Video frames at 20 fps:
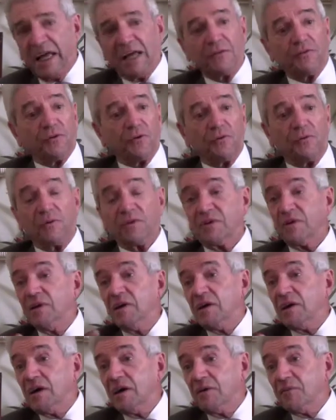I toured with
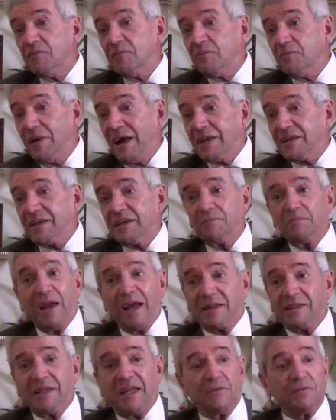uh, Matt,
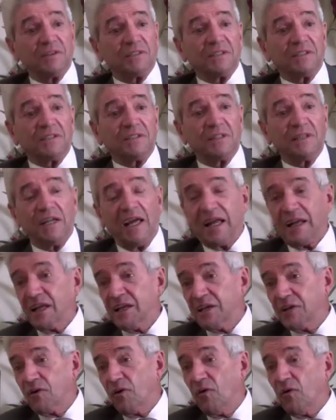Mac Davis and
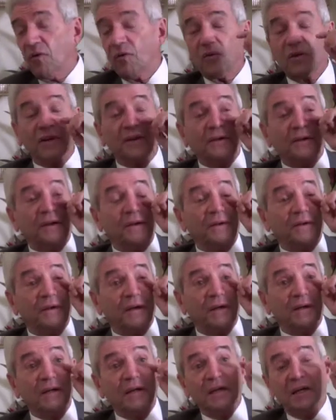Natalie Cole and, and
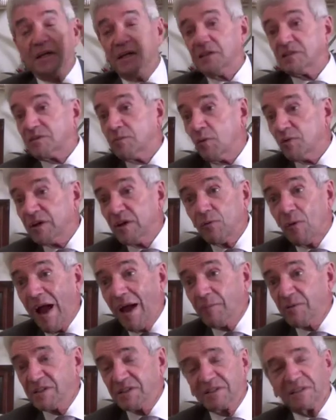uh, Smokey
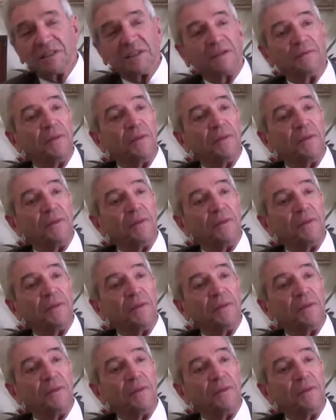Robinson.